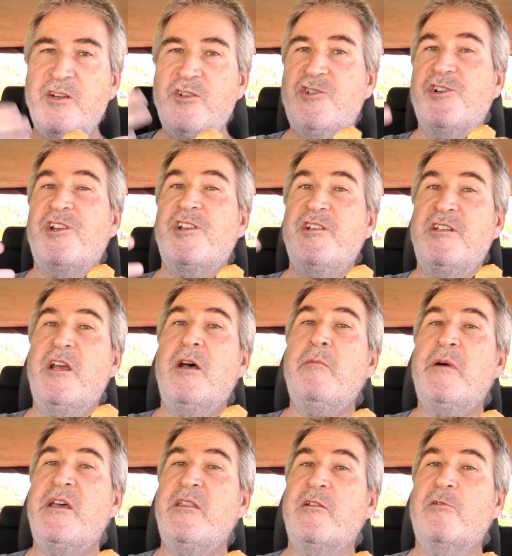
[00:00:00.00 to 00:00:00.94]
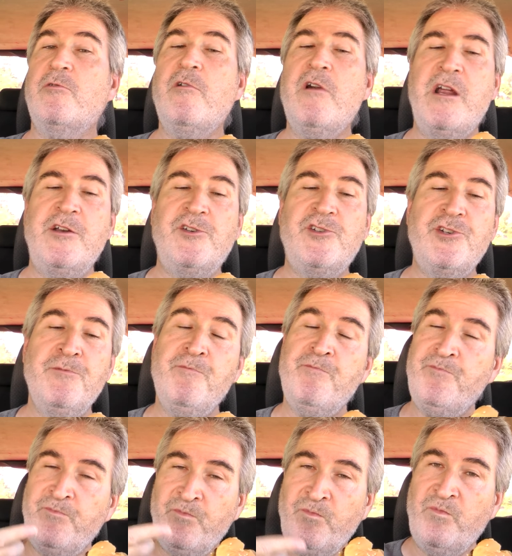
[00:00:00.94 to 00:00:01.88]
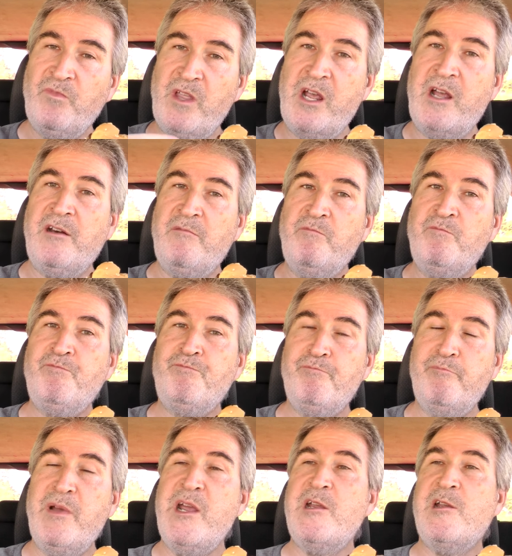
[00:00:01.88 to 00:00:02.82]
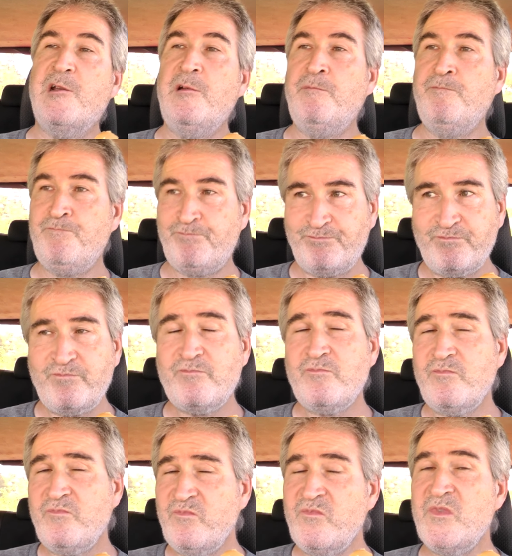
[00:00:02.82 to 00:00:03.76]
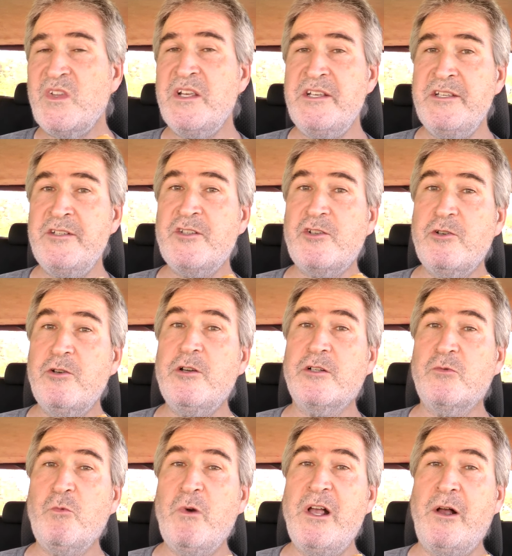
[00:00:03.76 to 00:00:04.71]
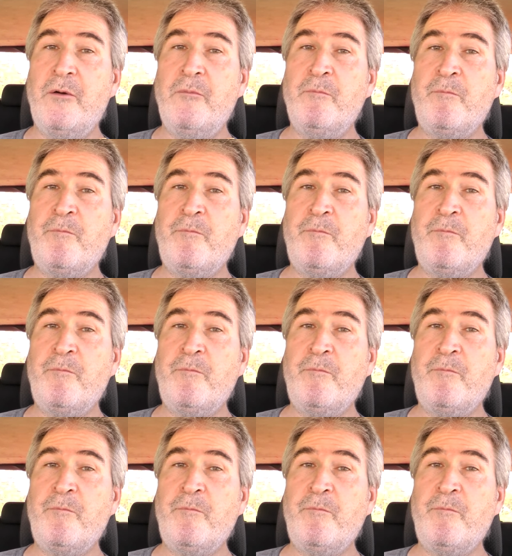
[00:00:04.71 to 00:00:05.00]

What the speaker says: As you can tell by the crunch, that bacon is cooked well.